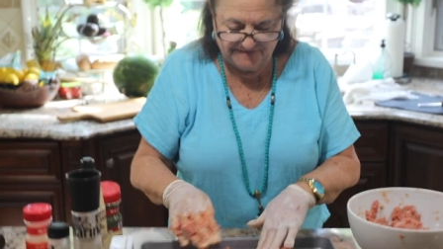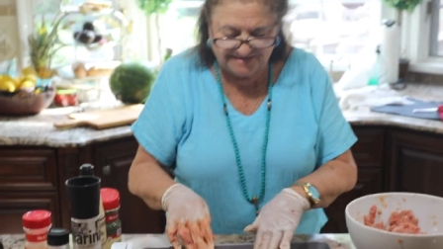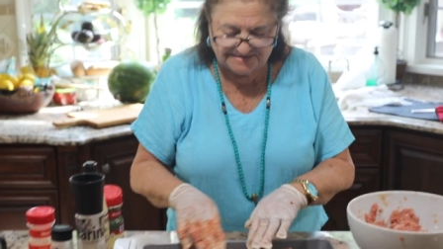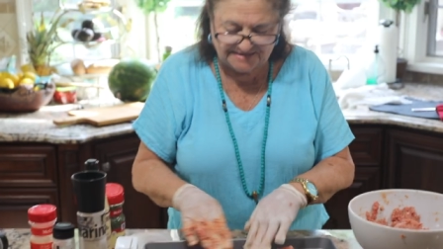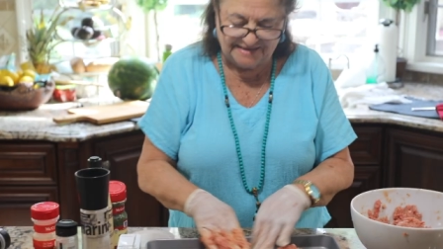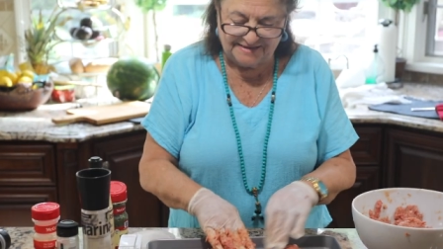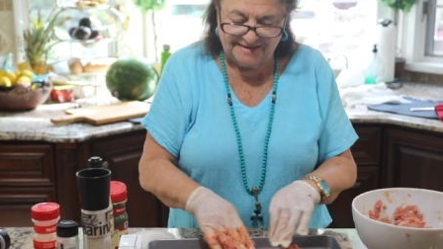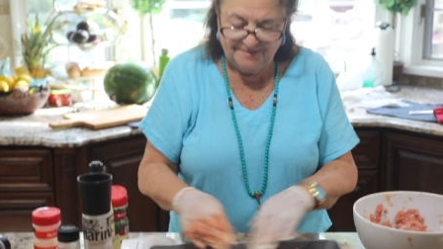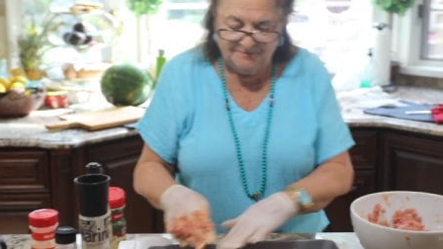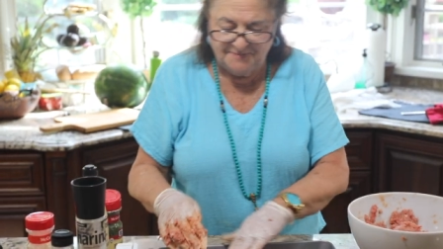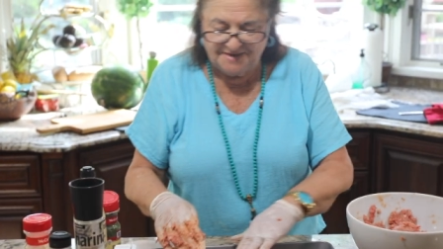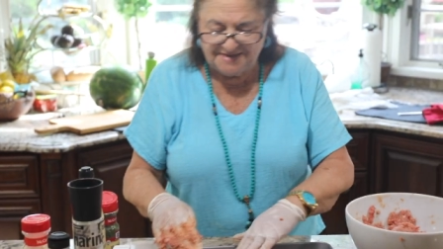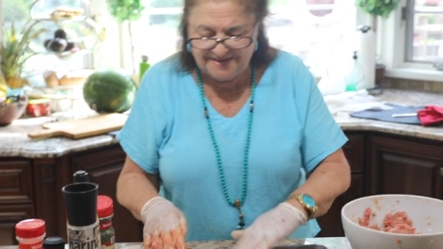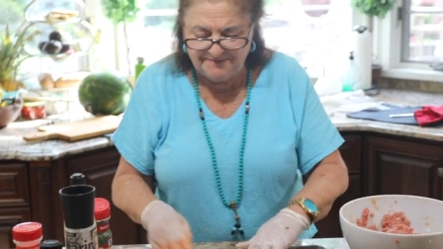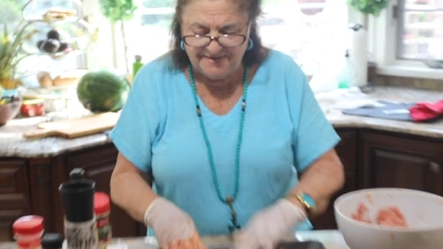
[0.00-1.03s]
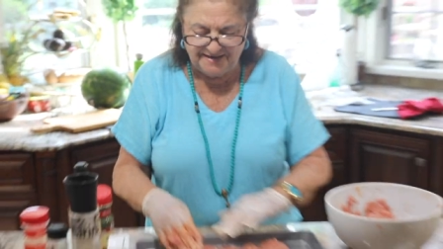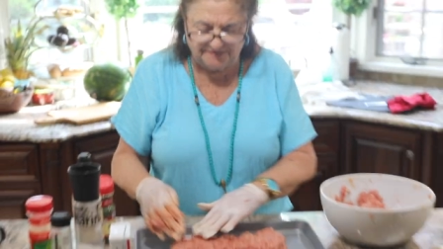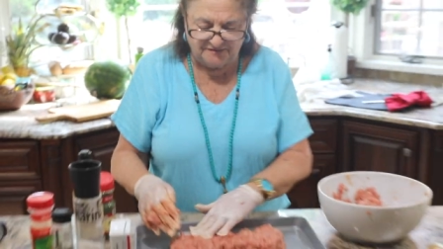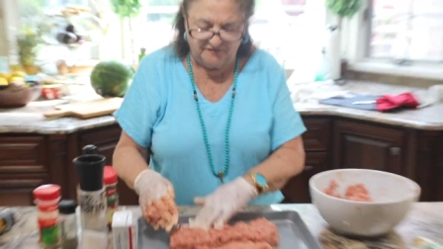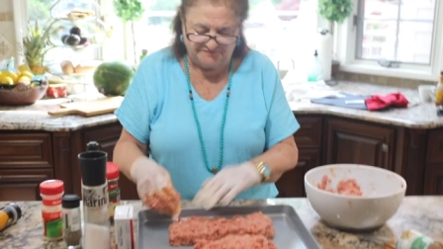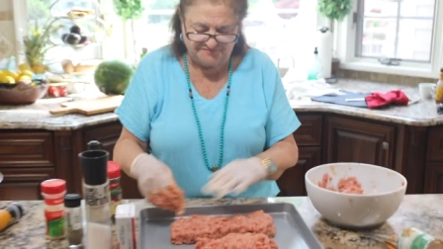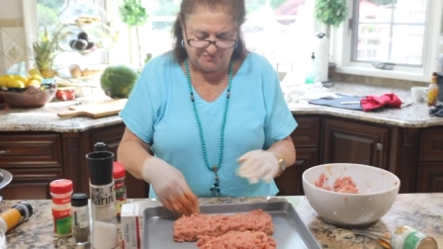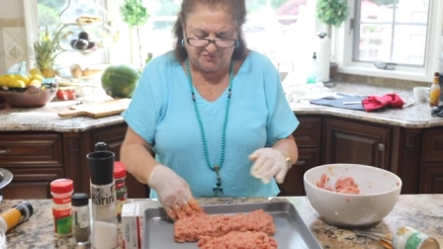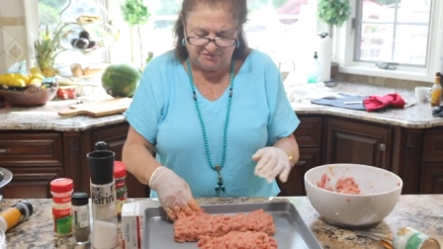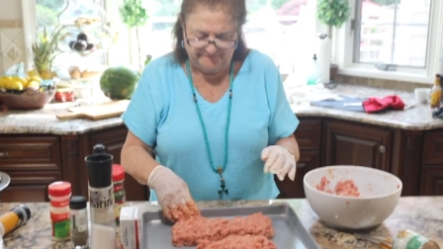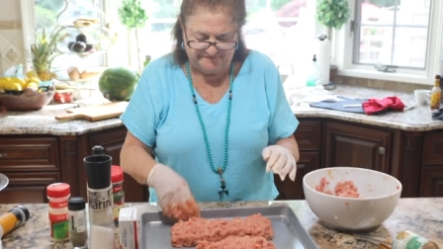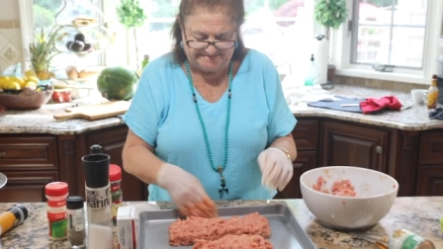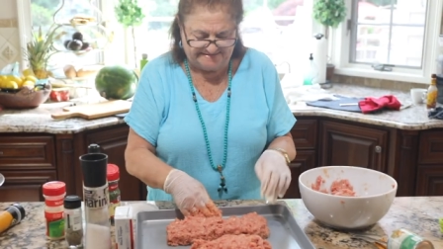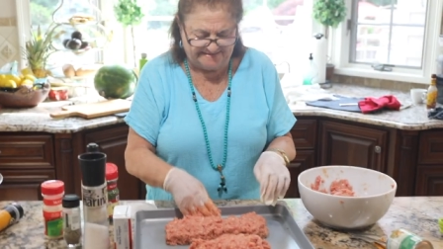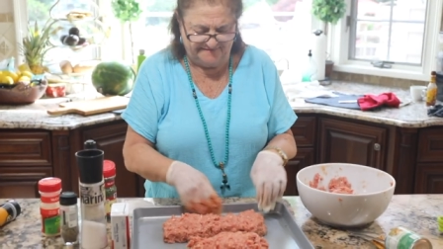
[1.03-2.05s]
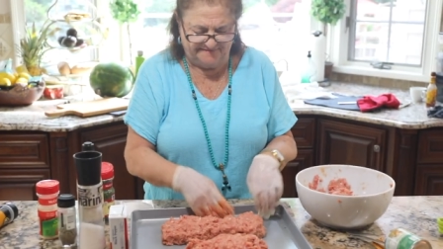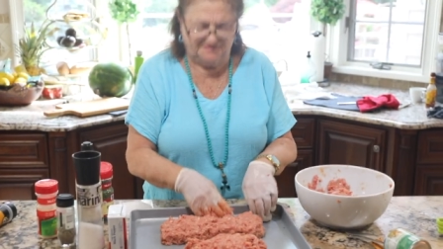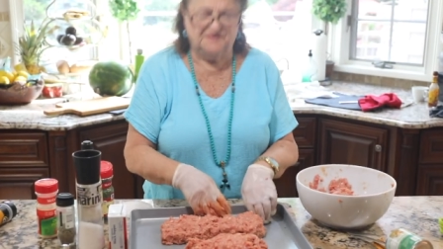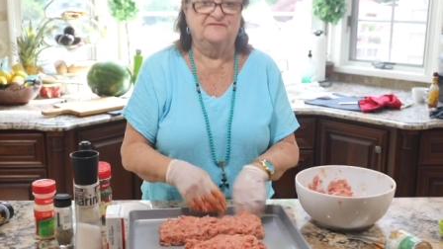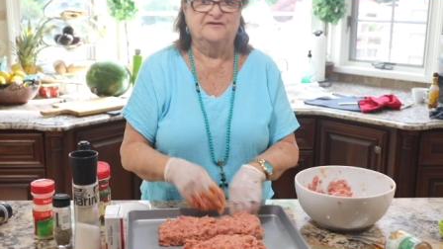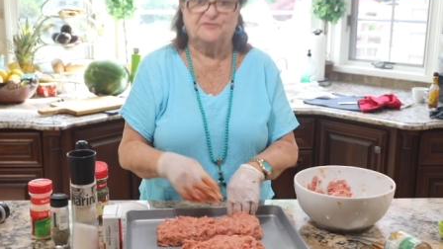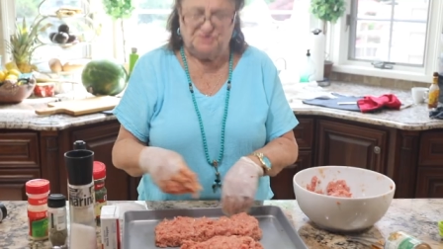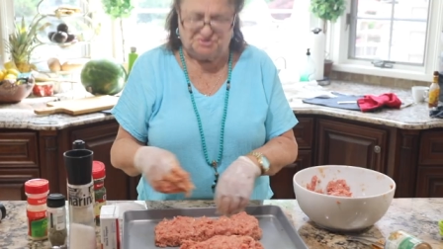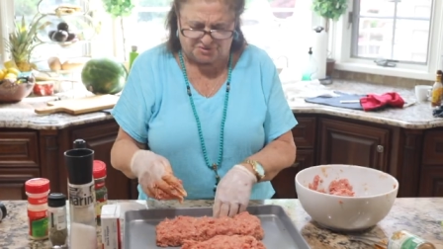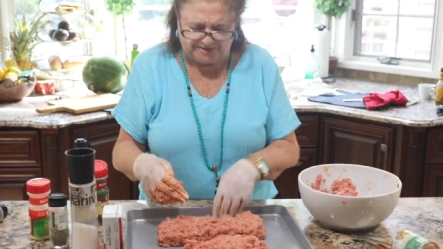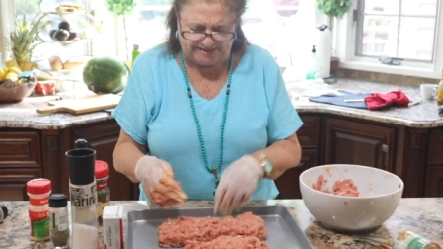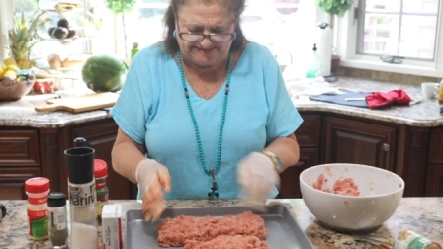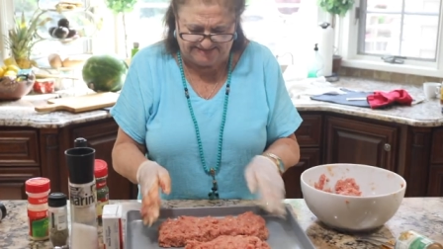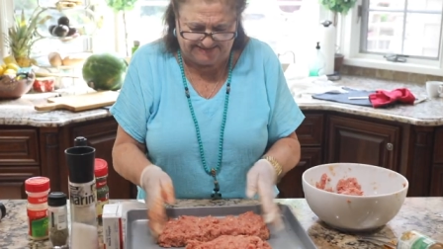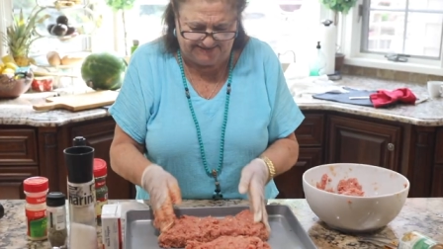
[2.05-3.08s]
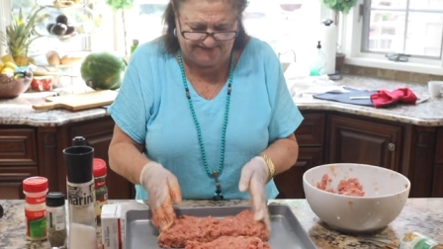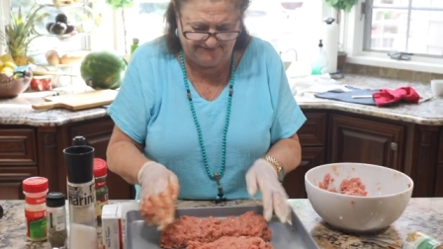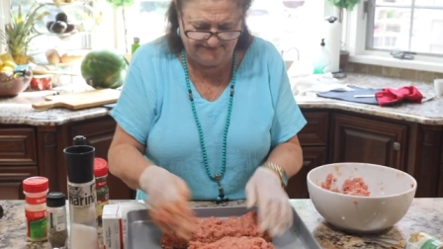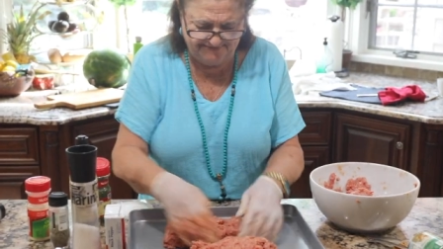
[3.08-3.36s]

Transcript: These are like mini meatloaves. All of a sudden, they're very trendy.